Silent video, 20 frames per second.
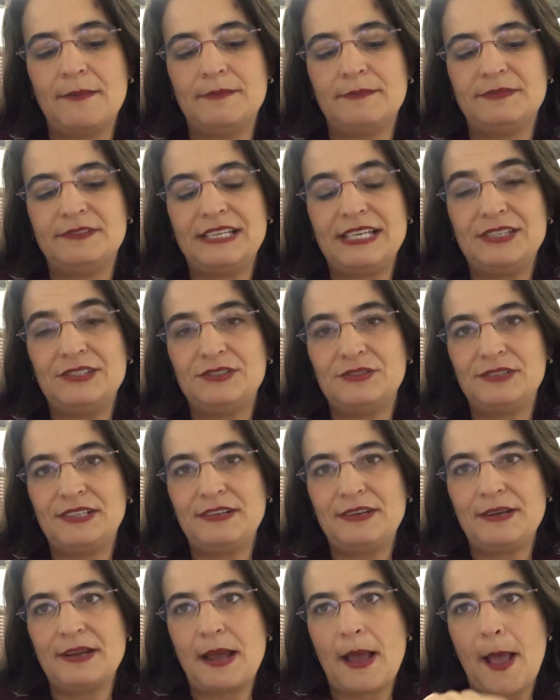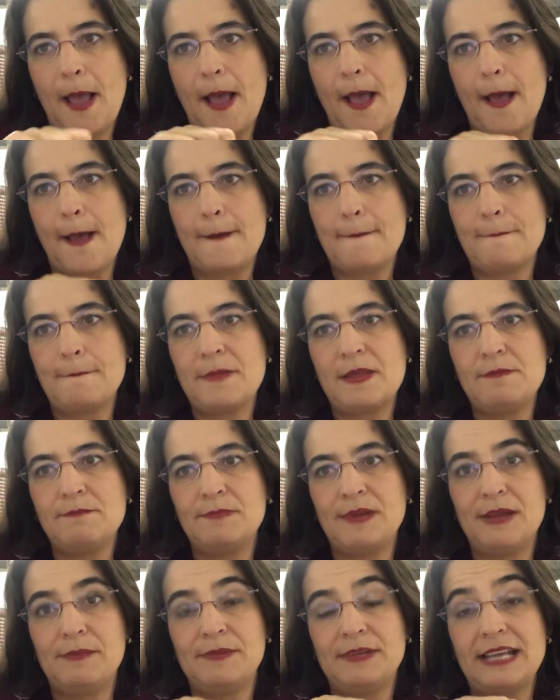sensory
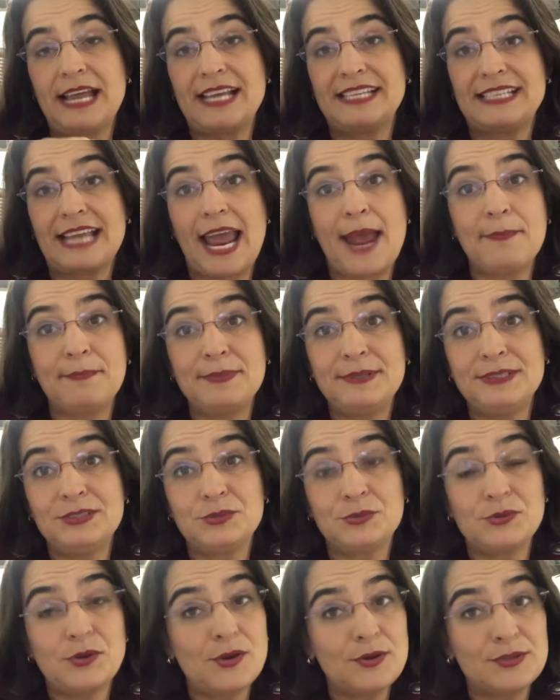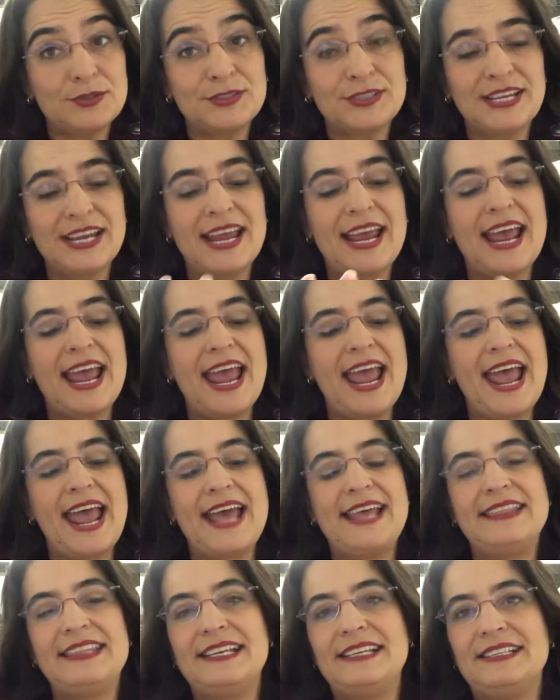impairment has happened or not,
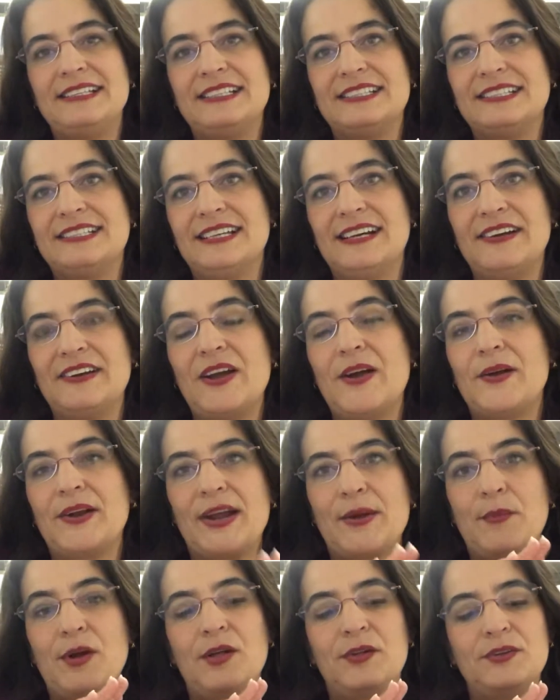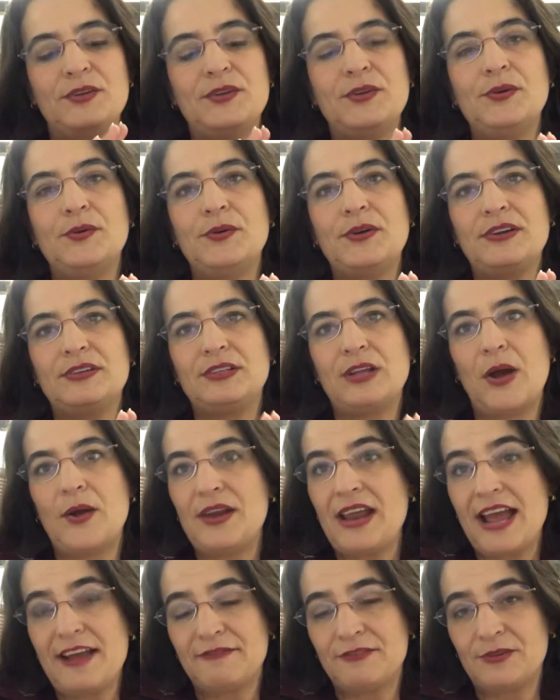and then decide, okay, well, you don't
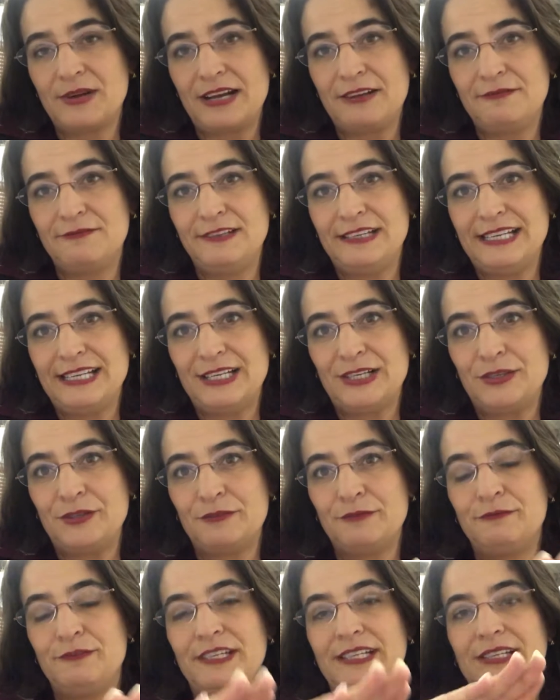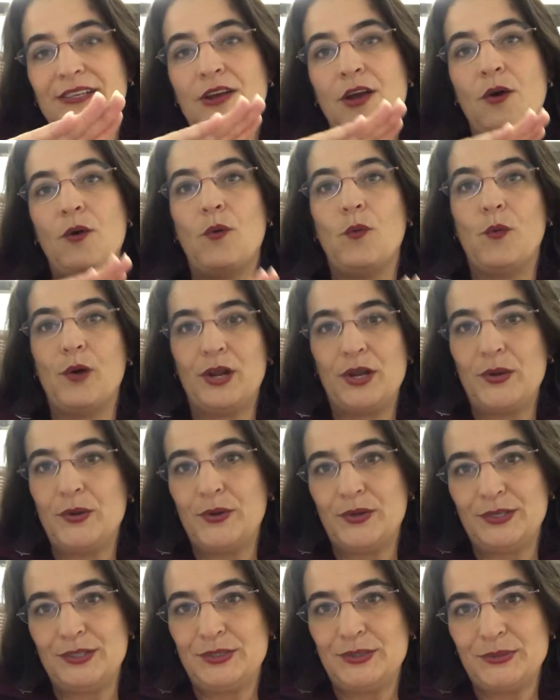have great feeling in your feet, what are you
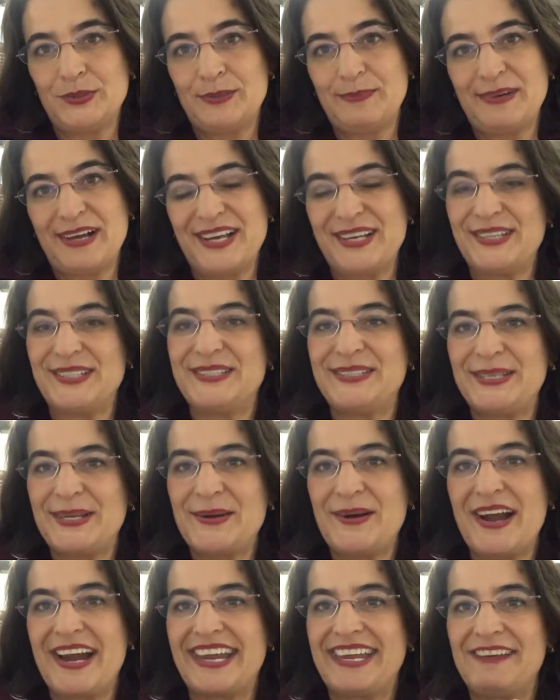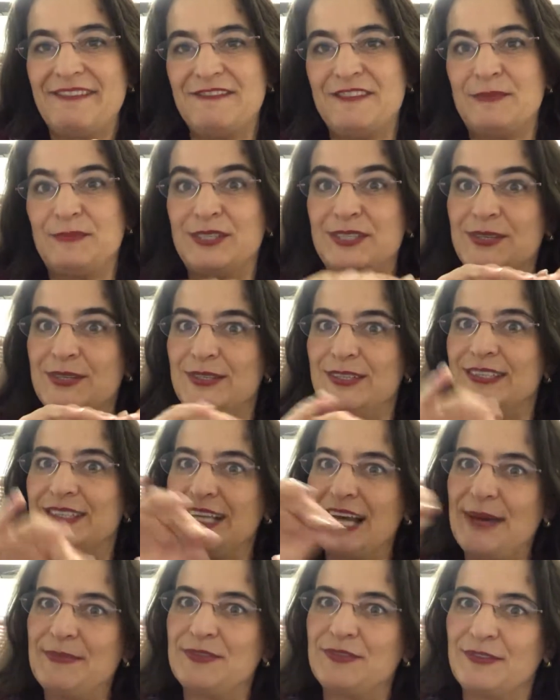going to do about it? So I give them certain
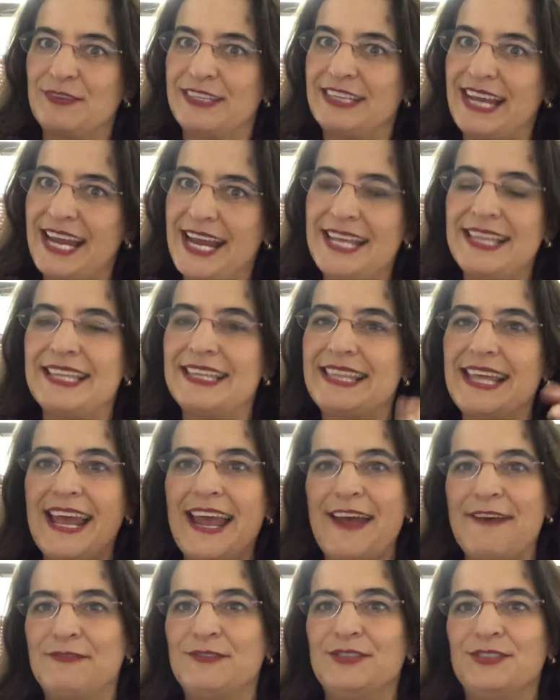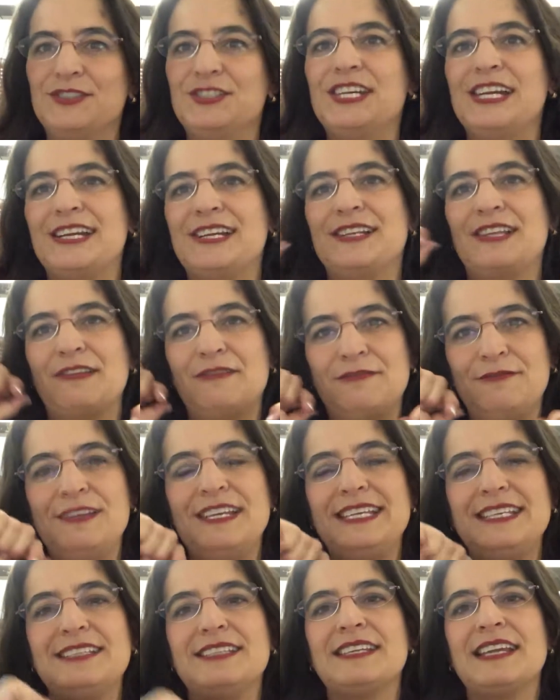times of the day that they have to check their
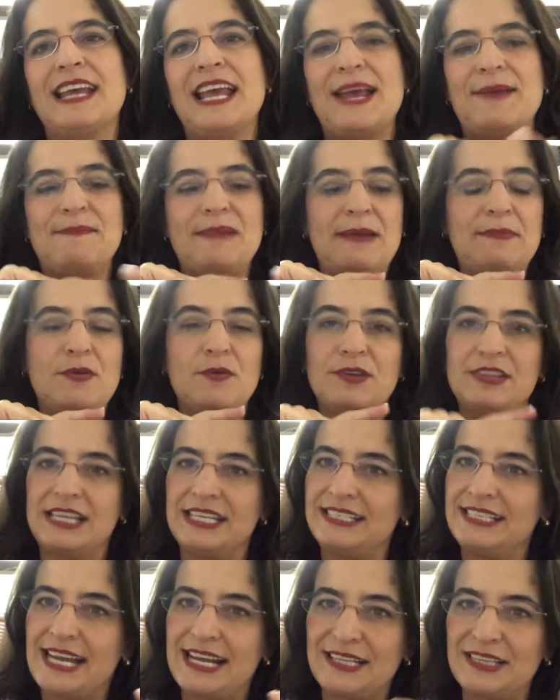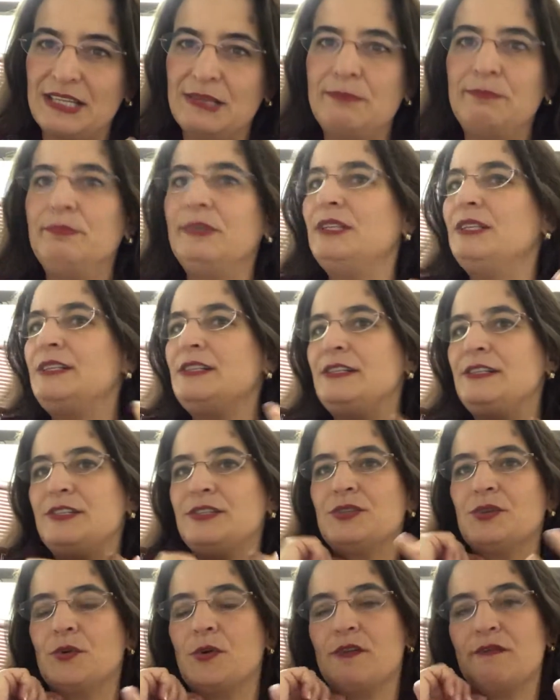feet, maybe when they take their
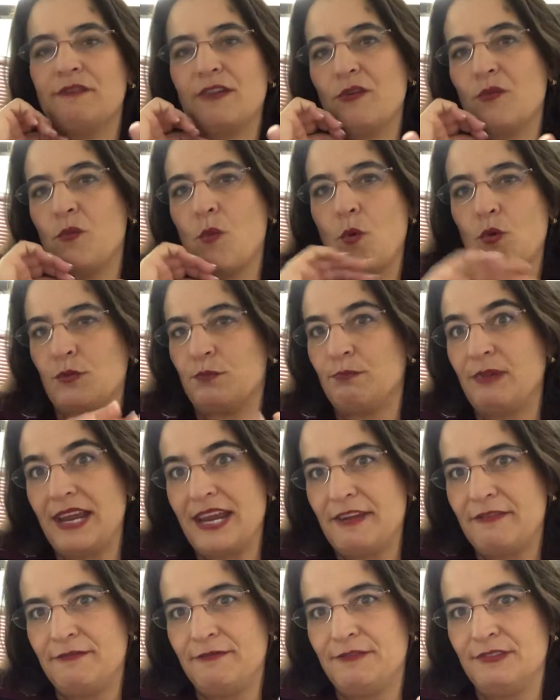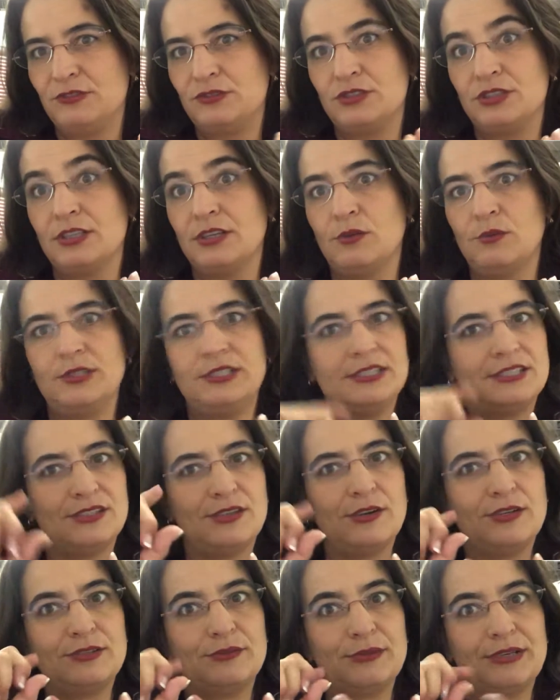pills, or if they walk barefoot, which is
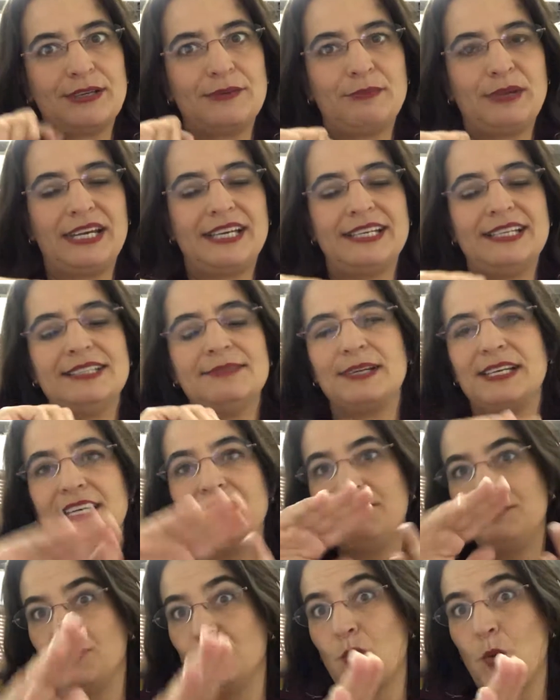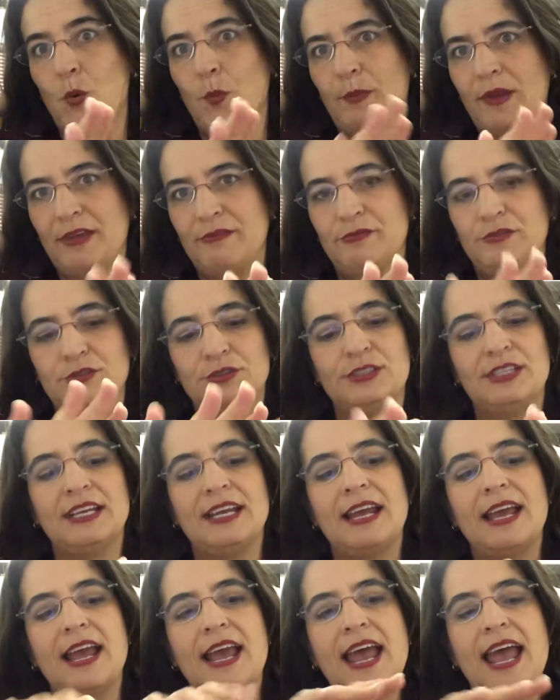not recommended, but if you walk barefoot
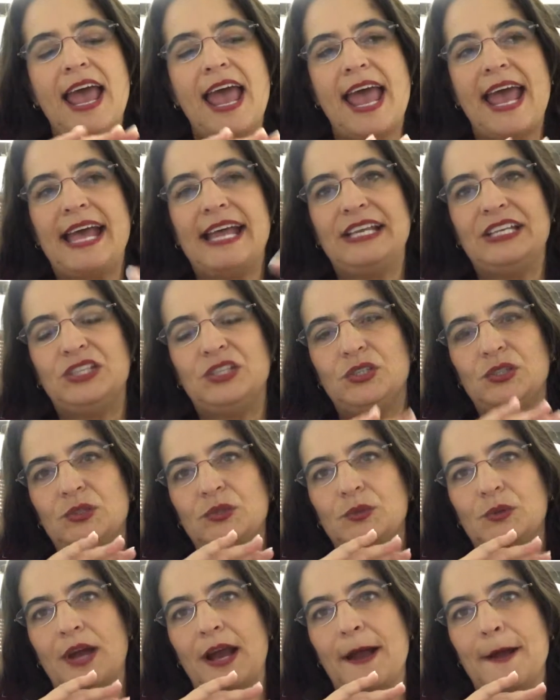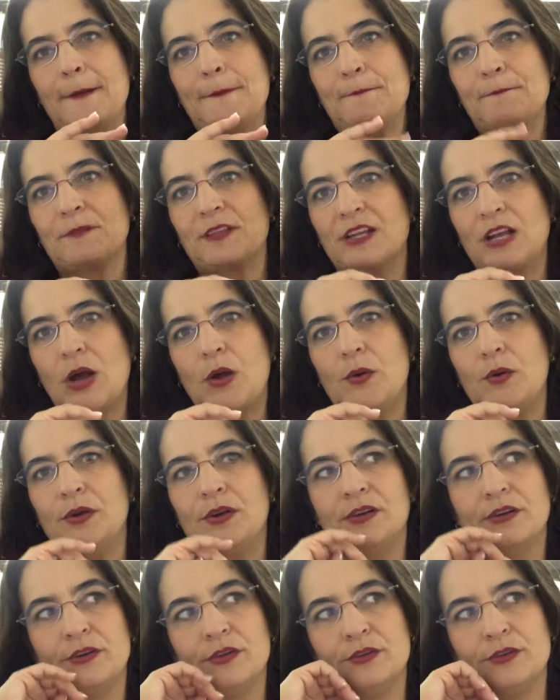and you go
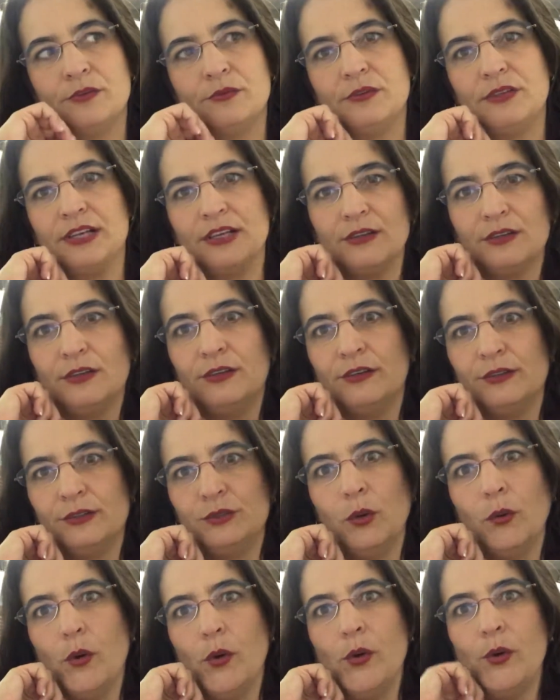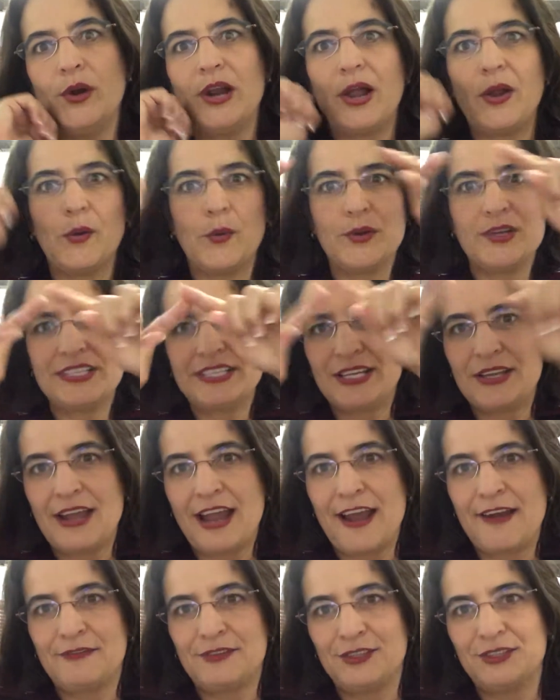through the door, I always say you
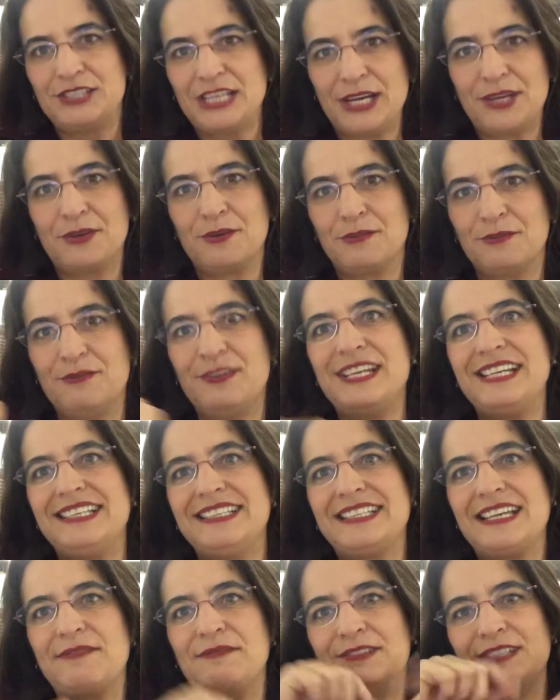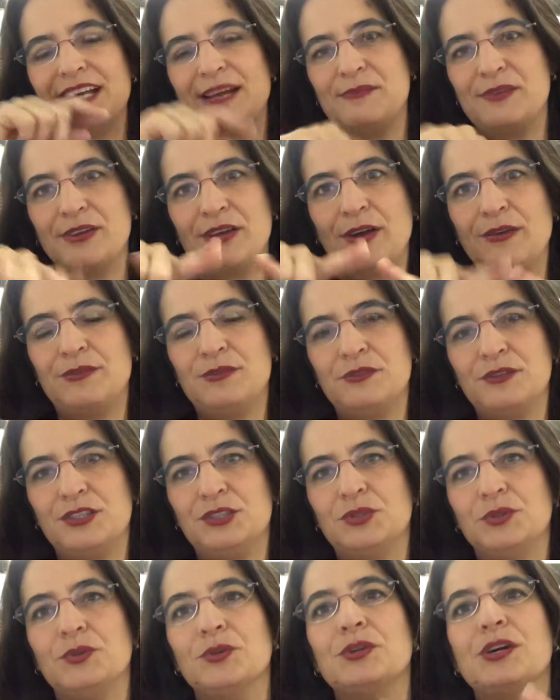have to check your feet every time you go through the
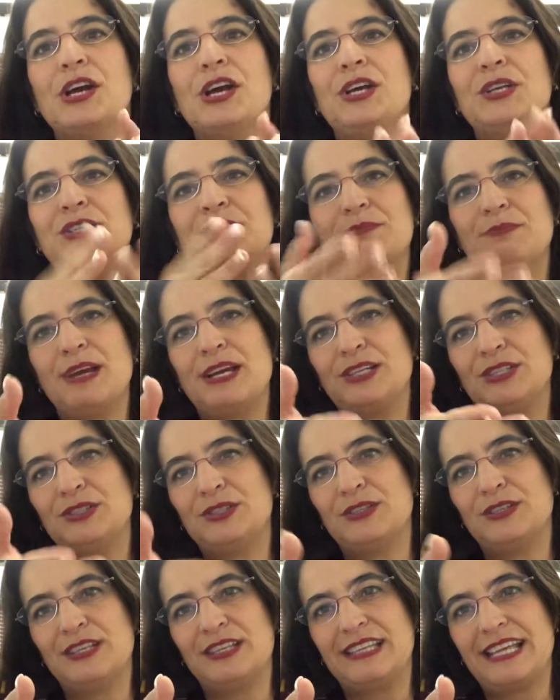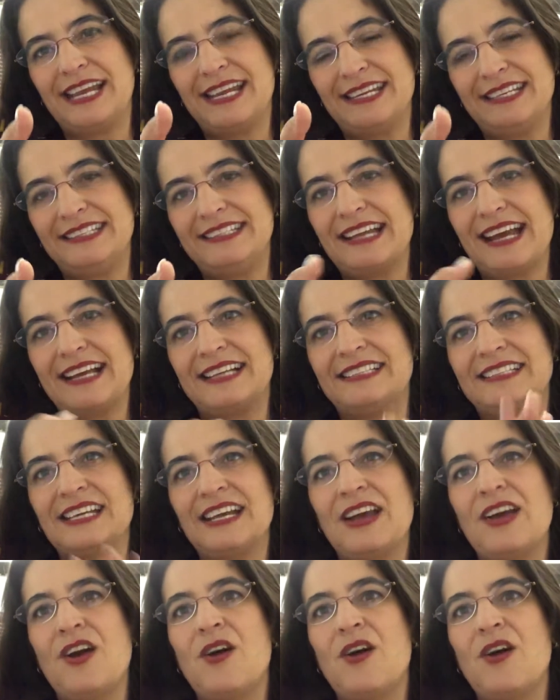door to make sure that they're intact.